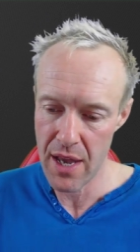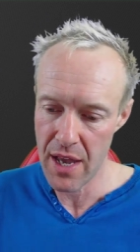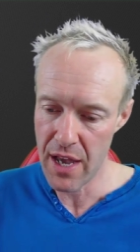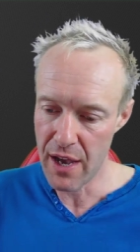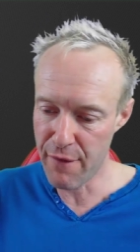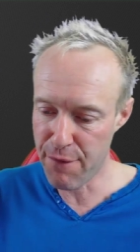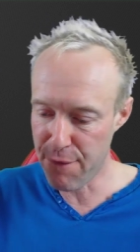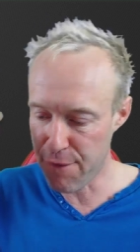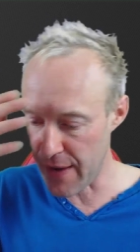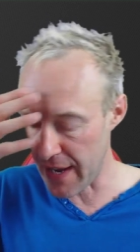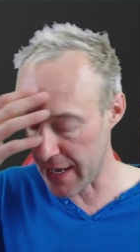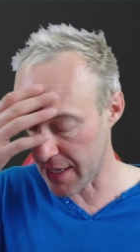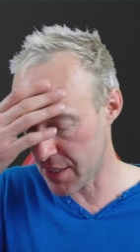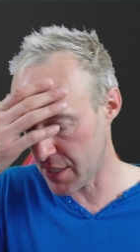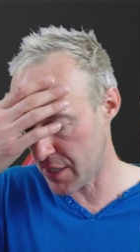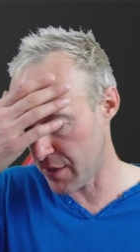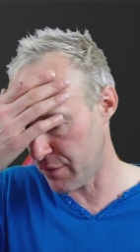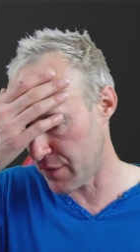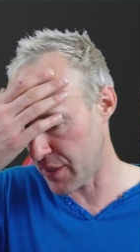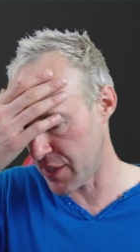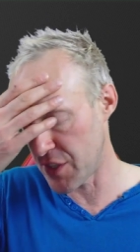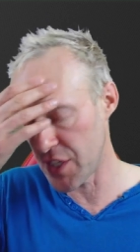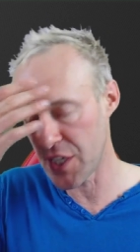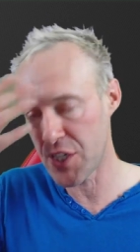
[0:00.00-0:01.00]

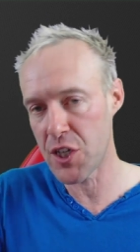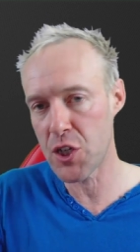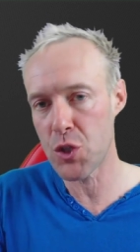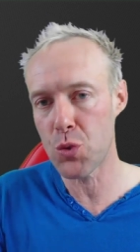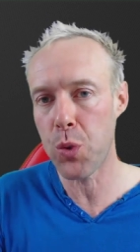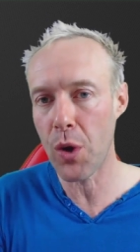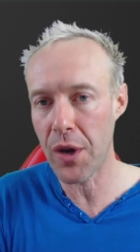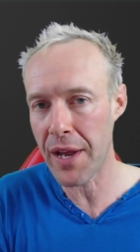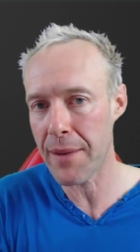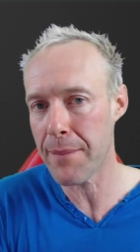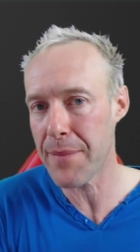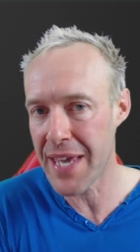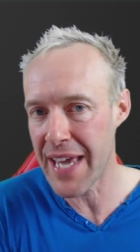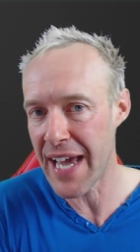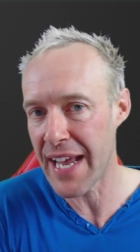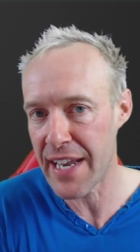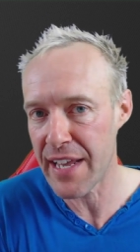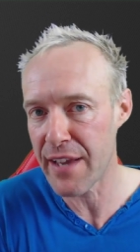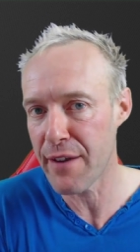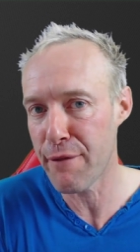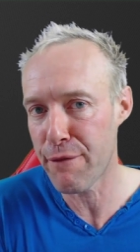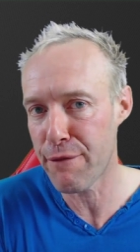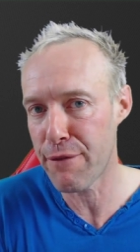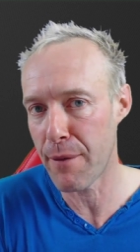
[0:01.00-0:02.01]
effectively this is what i'm
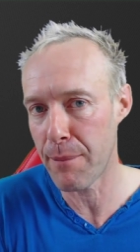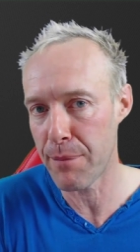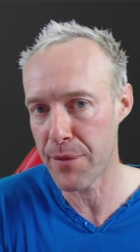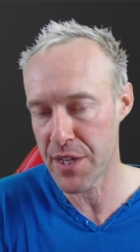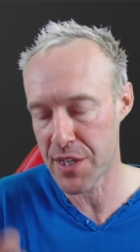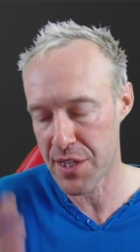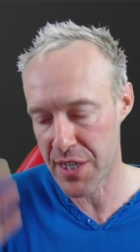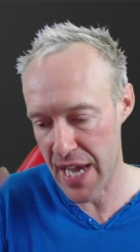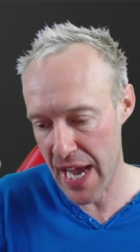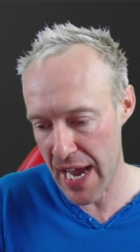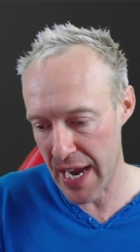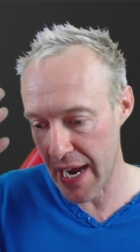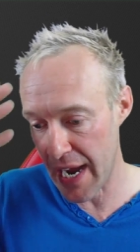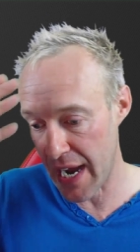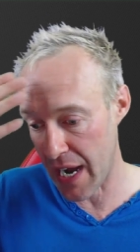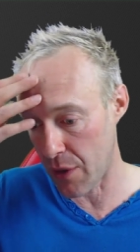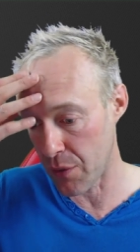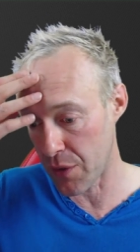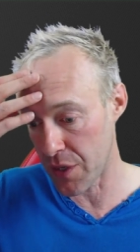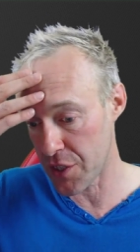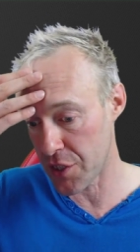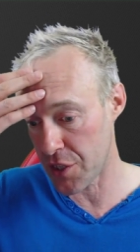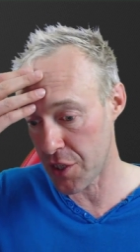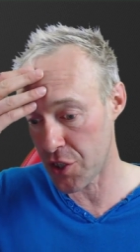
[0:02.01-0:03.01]
getting from this
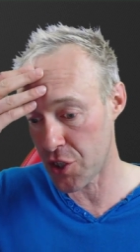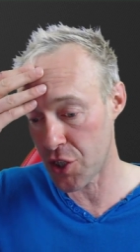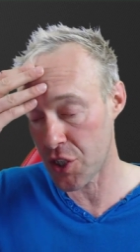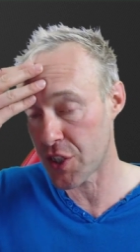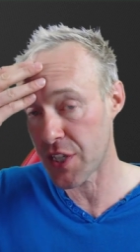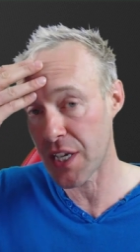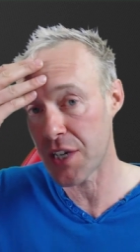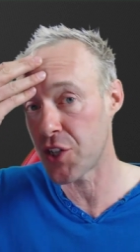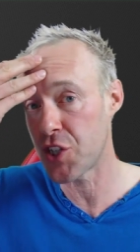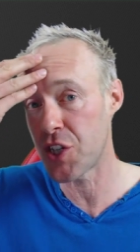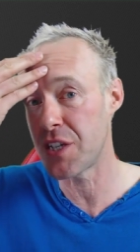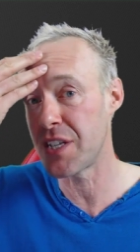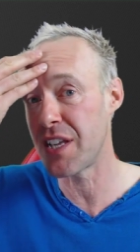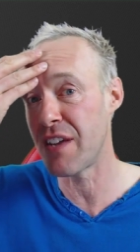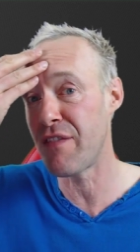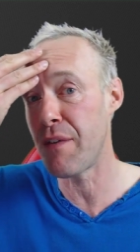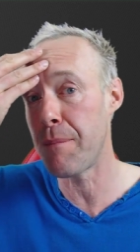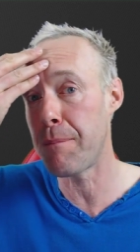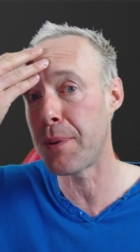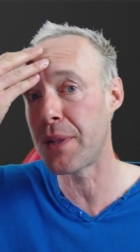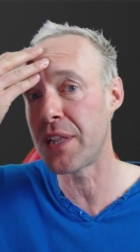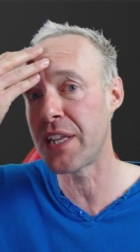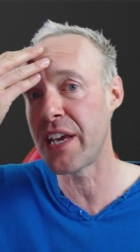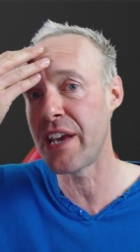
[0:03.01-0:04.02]
hangout is that she's saying she never
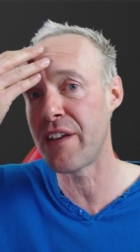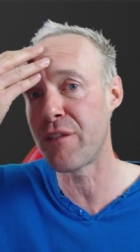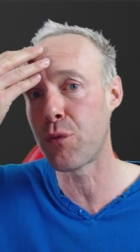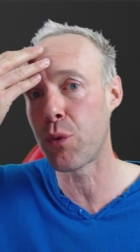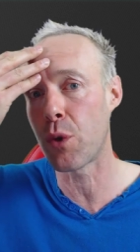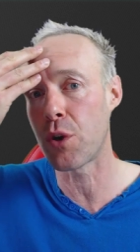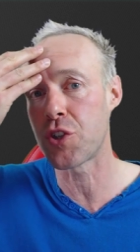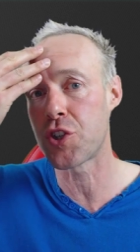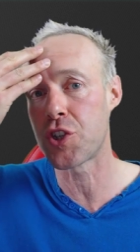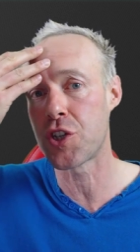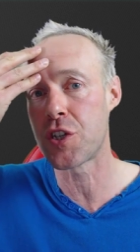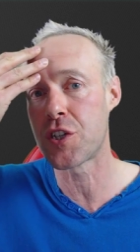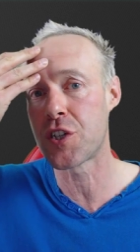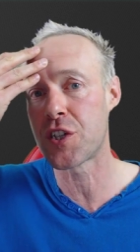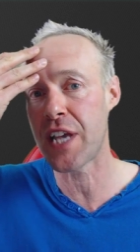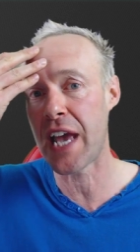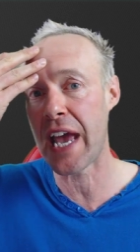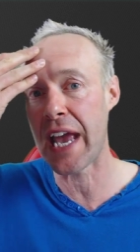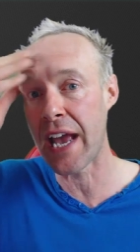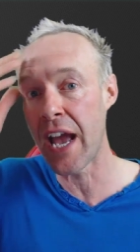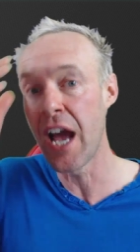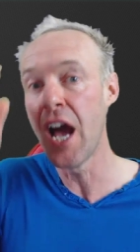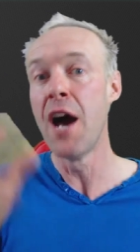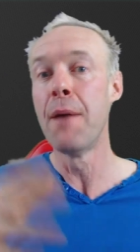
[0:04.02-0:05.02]
believed what she's
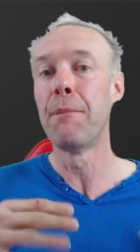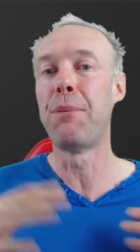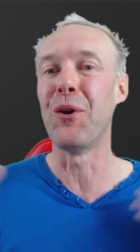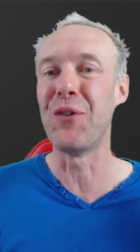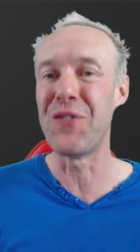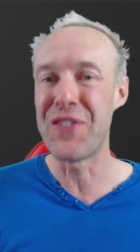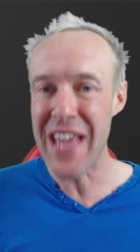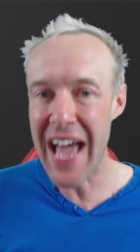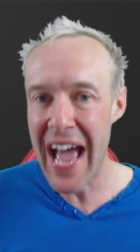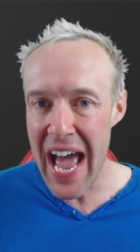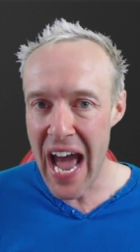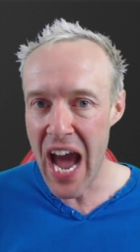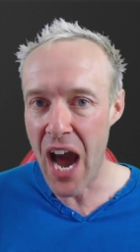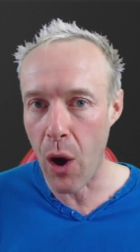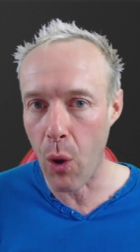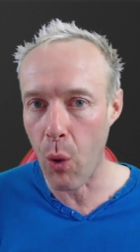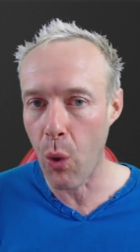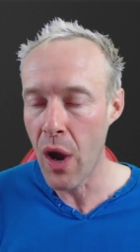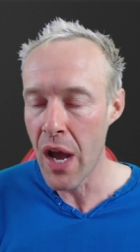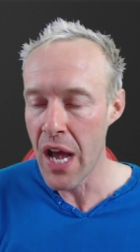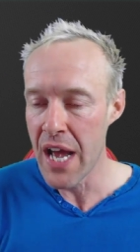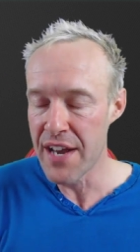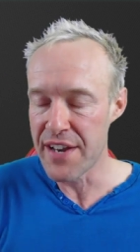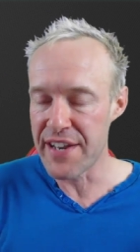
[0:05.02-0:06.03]
saying but
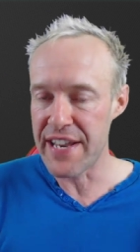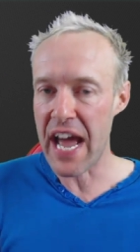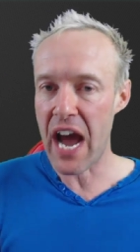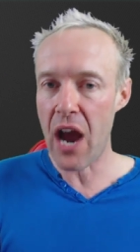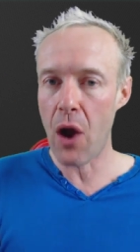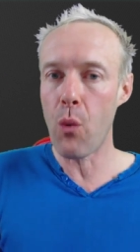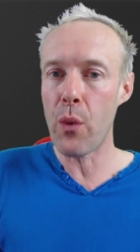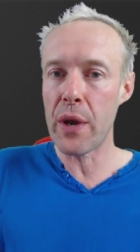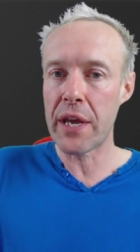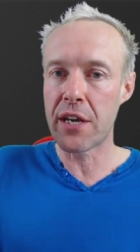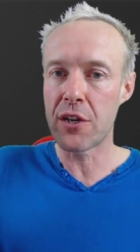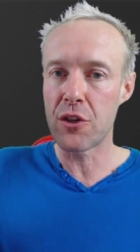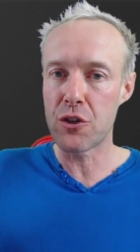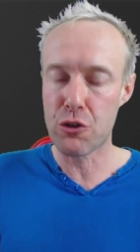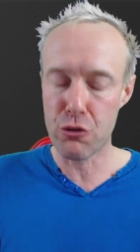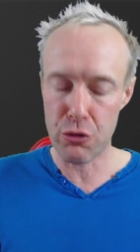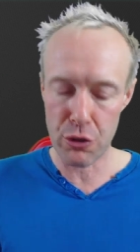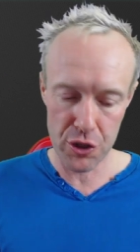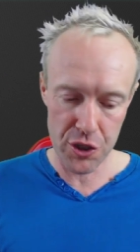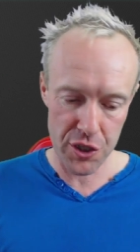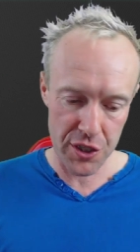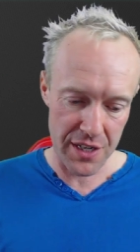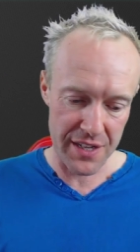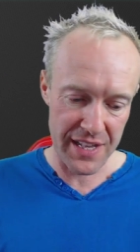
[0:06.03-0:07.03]
now now we can
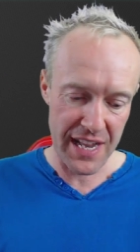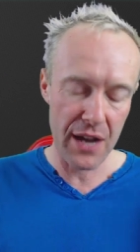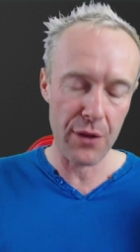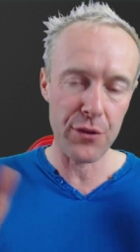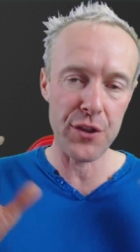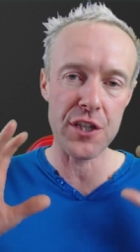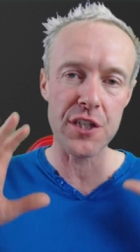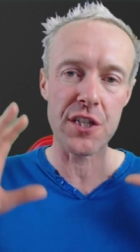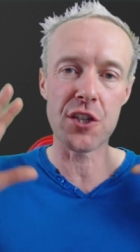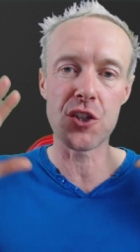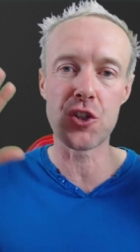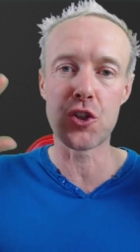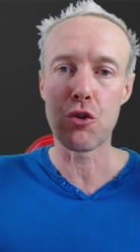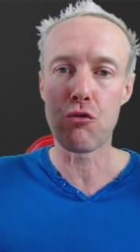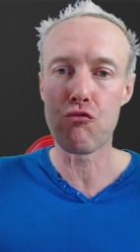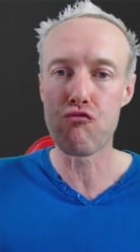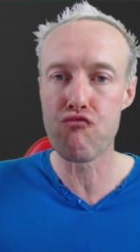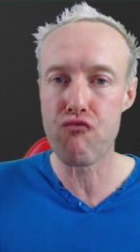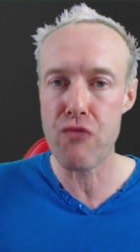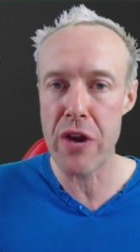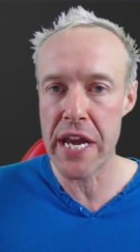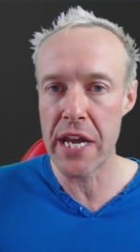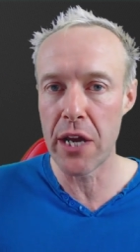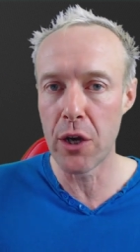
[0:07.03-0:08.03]
trust her now this is the
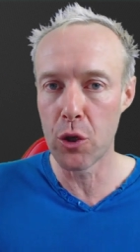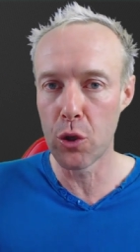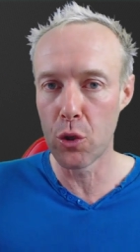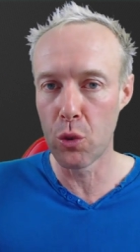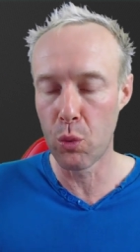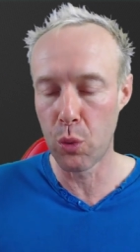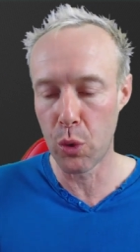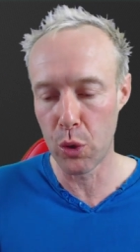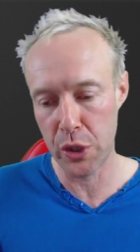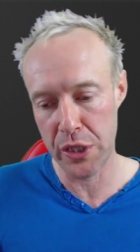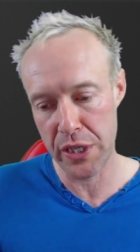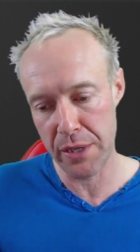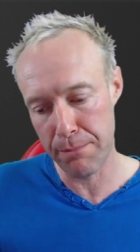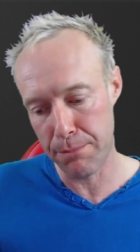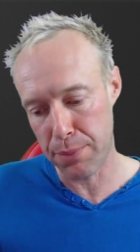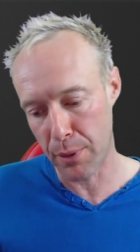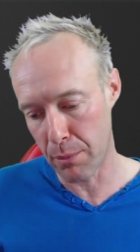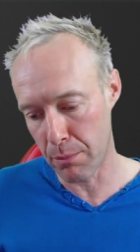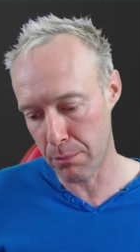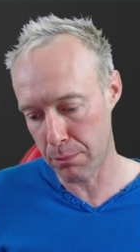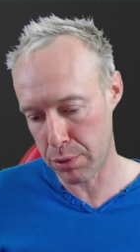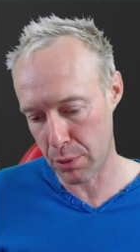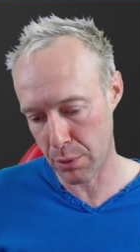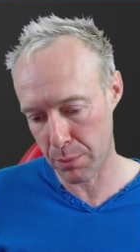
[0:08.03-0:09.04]
real woolly
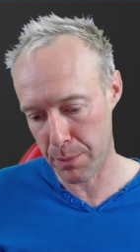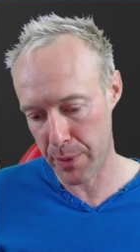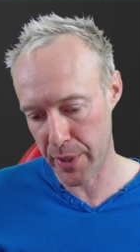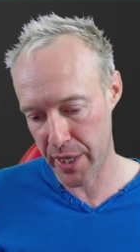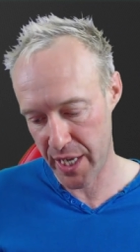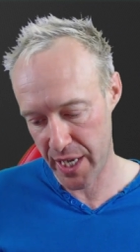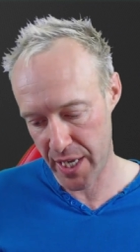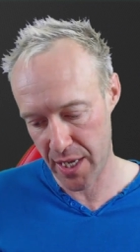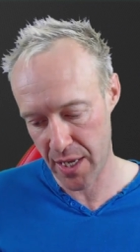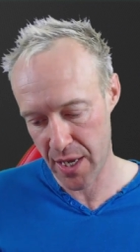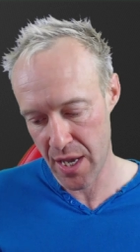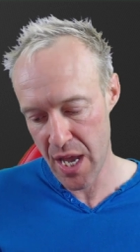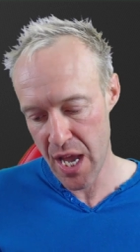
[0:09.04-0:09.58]
bumblebee